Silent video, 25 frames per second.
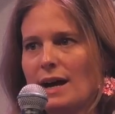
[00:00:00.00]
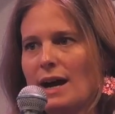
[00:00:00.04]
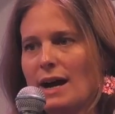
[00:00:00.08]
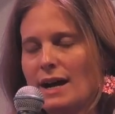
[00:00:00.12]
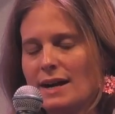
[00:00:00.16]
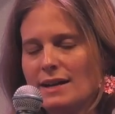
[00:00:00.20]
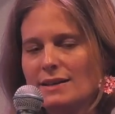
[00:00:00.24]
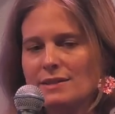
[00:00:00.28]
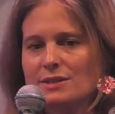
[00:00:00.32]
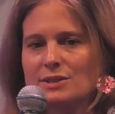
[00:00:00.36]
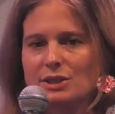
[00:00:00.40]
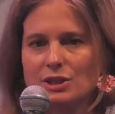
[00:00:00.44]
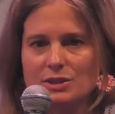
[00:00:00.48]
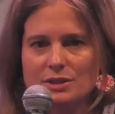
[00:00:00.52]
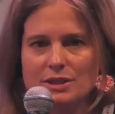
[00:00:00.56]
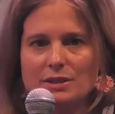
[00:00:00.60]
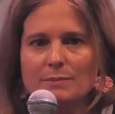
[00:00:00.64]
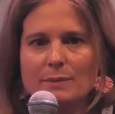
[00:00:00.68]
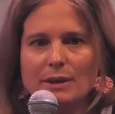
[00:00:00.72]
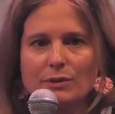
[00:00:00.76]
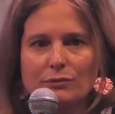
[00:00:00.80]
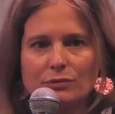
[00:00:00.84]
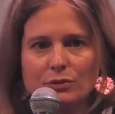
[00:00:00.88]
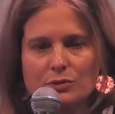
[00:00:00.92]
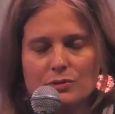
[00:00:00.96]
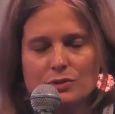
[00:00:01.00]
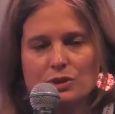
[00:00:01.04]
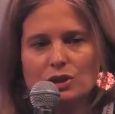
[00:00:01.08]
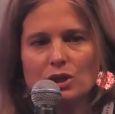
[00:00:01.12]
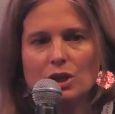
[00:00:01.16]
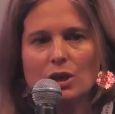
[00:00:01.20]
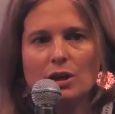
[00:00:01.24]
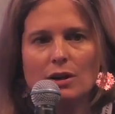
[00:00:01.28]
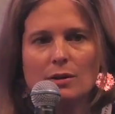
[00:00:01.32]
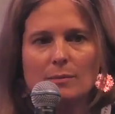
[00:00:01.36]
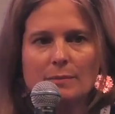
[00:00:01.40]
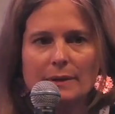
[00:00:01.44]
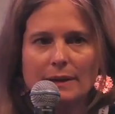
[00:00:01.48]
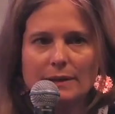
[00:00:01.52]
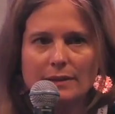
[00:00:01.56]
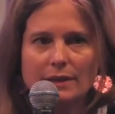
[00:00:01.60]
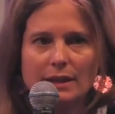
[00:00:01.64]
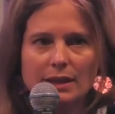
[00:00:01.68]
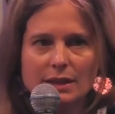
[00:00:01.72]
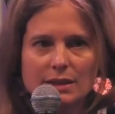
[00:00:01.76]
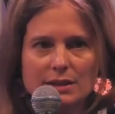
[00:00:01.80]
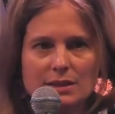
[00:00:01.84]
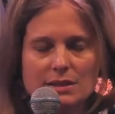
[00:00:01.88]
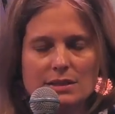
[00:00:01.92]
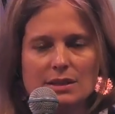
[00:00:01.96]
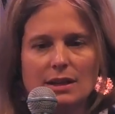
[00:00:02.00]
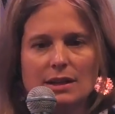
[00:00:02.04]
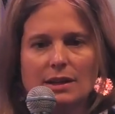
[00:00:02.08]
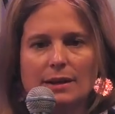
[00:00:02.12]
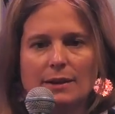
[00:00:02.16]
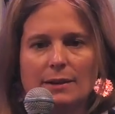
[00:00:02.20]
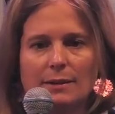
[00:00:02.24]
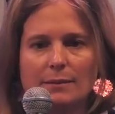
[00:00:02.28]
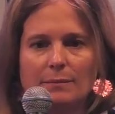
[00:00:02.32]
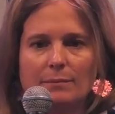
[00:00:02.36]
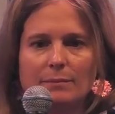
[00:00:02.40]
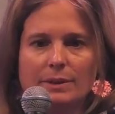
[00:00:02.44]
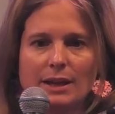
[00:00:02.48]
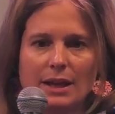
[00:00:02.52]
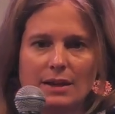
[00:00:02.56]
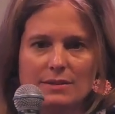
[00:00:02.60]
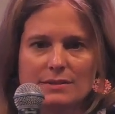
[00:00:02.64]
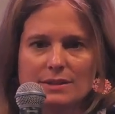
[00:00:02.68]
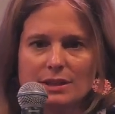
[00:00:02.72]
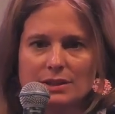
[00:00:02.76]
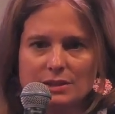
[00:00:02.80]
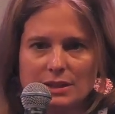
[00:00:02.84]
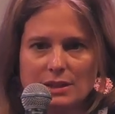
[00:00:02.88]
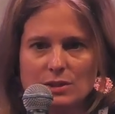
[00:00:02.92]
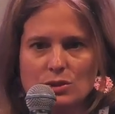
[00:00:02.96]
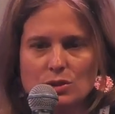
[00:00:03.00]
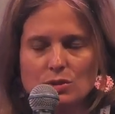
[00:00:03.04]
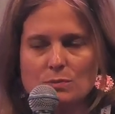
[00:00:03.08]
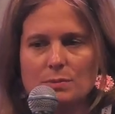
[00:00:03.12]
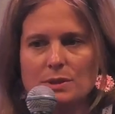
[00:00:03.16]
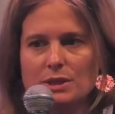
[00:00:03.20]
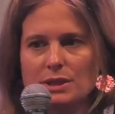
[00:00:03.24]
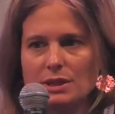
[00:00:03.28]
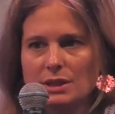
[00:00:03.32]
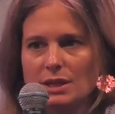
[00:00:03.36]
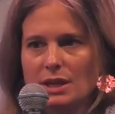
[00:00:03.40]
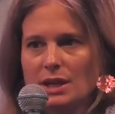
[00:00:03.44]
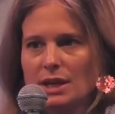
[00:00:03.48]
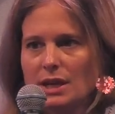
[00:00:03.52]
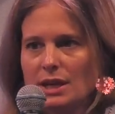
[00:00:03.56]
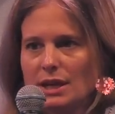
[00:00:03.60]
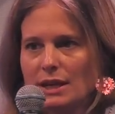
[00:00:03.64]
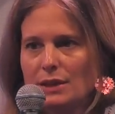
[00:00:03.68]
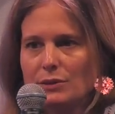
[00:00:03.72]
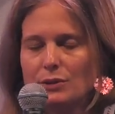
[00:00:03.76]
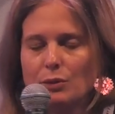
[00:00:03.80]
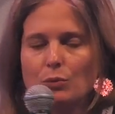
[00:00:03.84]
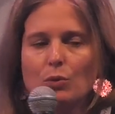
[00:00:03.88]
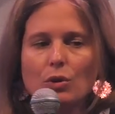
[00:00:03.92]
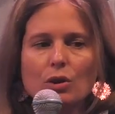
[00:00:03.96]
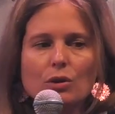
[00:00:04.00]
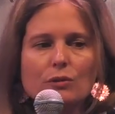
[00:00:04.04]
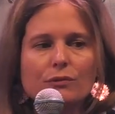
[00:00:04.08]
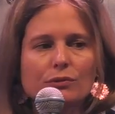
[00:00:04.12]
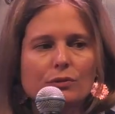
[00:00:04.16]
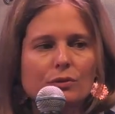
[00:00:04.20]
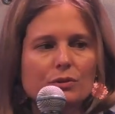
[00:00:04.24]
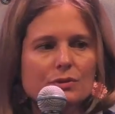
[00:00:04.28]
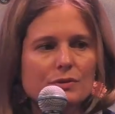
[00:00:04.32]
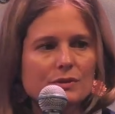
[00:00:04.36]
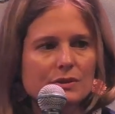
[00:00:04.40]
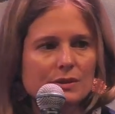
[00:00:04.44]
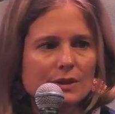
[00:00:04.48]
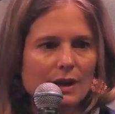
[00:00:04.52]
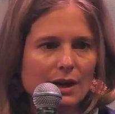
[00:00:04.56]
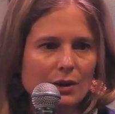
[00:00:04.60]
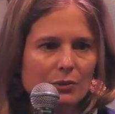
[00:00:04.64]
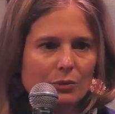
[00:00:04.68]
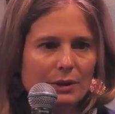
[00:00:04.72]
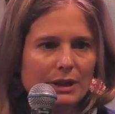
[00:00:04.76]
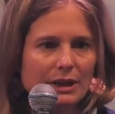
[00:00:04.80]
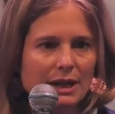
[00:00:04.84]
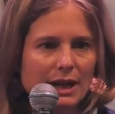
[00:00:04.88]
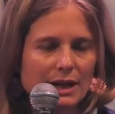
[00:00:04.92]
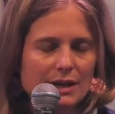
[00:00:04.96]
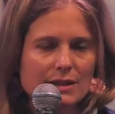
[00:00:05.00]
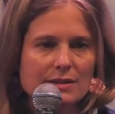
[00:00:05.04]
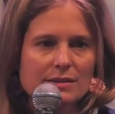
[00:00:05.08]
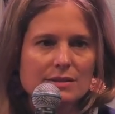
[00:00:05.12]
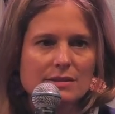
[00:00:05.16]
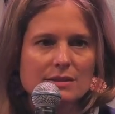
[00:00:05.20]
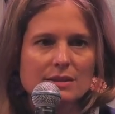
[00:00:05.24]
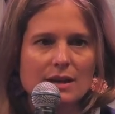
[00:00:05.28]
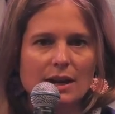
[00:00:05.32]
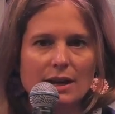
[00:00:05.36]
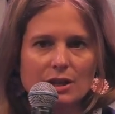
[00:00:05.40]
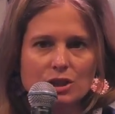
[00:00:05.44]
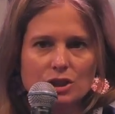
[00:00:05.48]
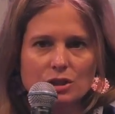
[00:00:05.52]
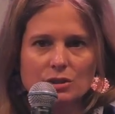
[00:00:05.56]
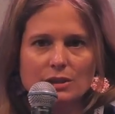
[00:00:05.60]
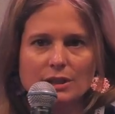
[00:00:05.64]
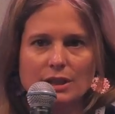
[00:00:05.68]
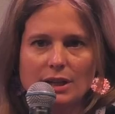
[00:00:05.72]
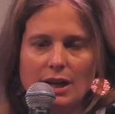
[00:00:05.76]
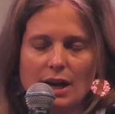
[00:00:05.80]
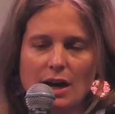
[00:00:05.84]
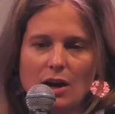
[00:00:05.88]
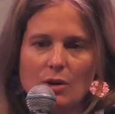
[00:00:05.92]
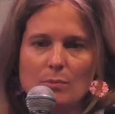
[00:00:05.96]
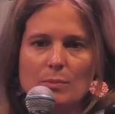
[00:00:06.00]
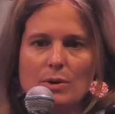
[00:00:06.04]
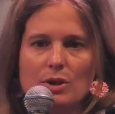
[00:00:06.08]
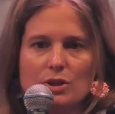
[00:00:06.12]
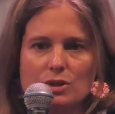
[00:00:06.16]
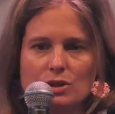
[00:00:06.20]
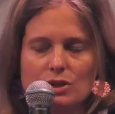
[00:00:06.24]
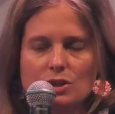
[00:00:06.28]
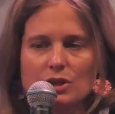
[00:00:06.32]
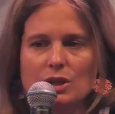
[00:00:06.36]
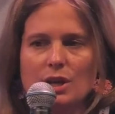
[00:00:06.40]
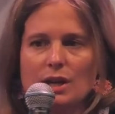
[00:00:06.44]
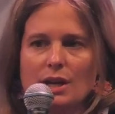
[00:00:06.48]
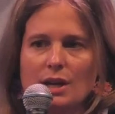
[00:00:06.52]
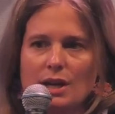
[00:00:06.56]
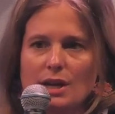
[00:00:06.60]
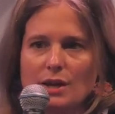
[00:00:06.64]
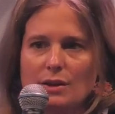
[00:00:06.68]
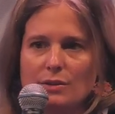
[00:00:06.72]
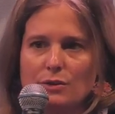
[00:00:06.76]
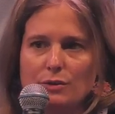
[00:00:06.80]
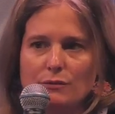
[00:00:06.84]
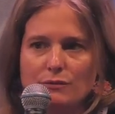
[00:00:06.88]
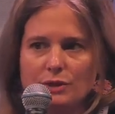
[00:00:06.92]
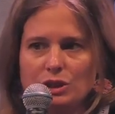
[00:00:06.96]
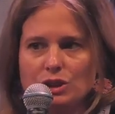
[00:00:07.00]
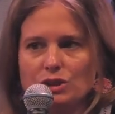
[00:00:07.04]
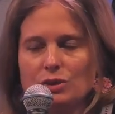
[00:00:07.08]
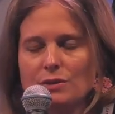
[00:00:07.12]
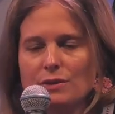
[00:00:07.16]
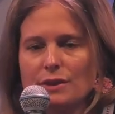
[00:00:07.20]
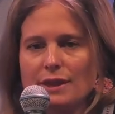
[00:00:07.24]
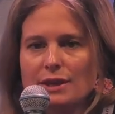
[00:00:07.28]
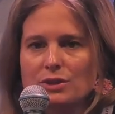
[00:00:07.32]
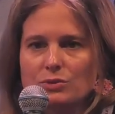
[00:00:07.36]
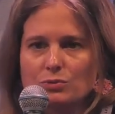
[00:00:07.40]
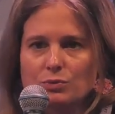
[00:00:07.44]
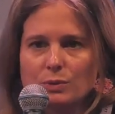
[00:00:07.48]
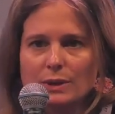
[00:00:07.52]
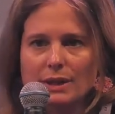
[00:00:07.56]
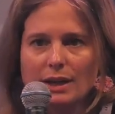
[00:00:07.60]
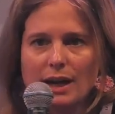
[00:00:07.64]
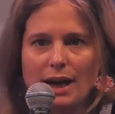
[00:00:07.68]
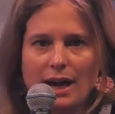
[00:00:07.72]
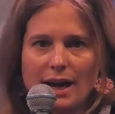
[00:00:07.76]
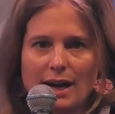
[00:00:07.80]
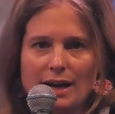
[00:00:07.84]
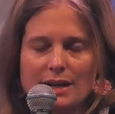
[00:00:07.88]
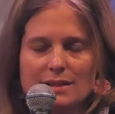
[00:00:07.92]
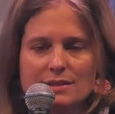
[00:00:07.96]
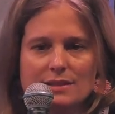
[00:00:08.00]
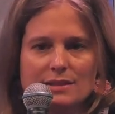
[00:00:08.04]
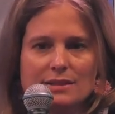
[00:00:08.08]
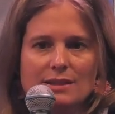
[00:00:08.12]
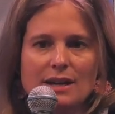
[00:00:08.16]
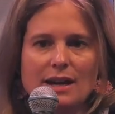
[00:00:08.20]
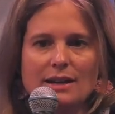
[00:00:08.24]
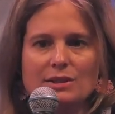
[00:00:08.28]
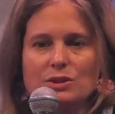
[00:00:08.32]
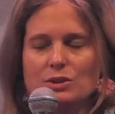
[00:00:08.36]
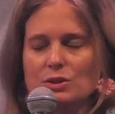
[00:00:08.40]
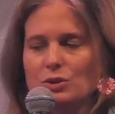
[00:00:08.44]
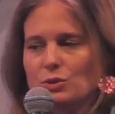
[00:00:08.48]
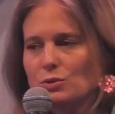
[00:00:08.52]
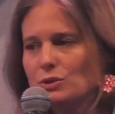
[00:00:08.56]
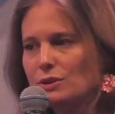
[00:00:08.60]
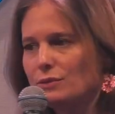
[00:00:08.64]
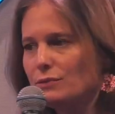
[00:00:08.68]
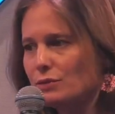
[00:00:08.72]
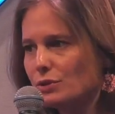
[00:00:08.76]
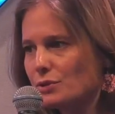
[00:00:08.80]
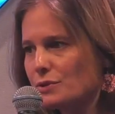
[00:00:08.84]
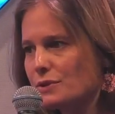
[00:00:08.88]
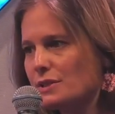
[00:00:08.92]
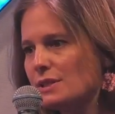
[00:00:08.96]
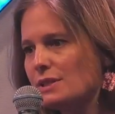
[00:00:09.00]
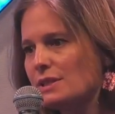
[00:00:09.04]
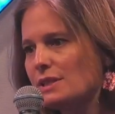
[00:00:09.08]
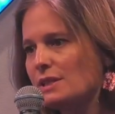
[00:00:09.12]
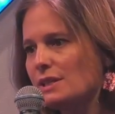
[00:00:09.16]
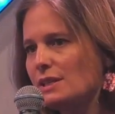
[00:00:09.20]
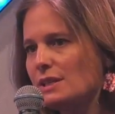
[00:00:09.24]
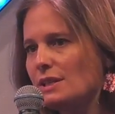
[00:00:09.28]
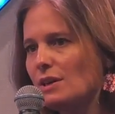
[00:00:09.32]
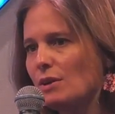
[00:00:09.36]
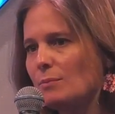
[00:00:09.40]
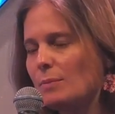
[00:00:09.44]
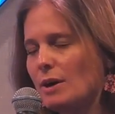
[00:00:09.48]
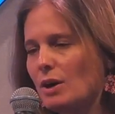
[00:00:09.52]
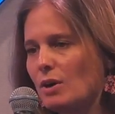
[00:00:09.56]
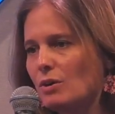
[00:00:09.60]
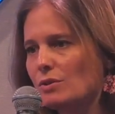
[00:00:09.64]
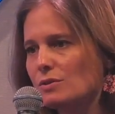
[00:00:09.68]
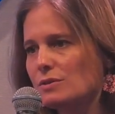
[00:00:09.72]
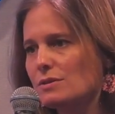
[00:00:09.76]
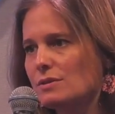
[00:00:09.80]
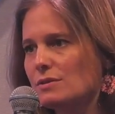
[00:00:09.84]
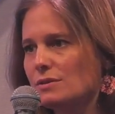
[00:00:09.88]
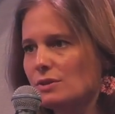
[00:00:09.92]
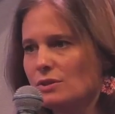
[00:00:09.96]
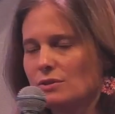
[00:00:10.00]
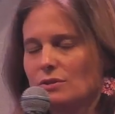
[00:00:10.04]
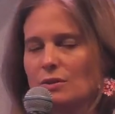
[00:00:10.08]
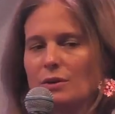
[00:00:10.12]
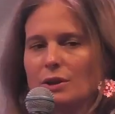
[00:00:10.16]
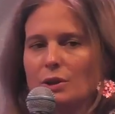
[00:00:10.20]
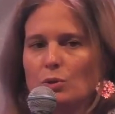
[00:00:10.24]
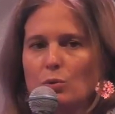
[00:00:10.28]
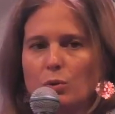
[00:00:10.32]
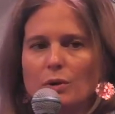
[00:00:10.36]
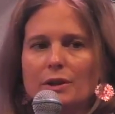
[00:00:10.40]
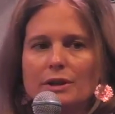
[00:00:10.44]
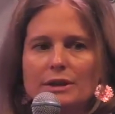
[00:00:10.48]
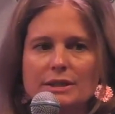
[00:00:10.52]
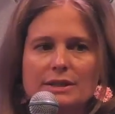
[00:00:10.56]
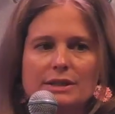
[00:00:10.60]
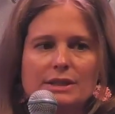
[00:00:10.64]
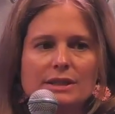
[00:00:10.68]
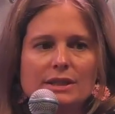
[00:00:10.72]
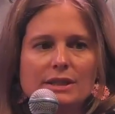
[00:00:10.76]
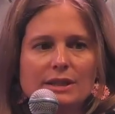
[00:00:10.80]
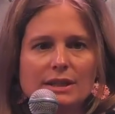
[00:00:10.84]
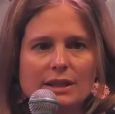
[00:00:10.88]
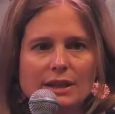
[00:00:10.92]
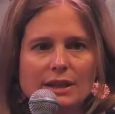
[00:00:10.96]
I started my first job and then starting to be in the workforce, I realized actually how much the vision that we had at university about, equality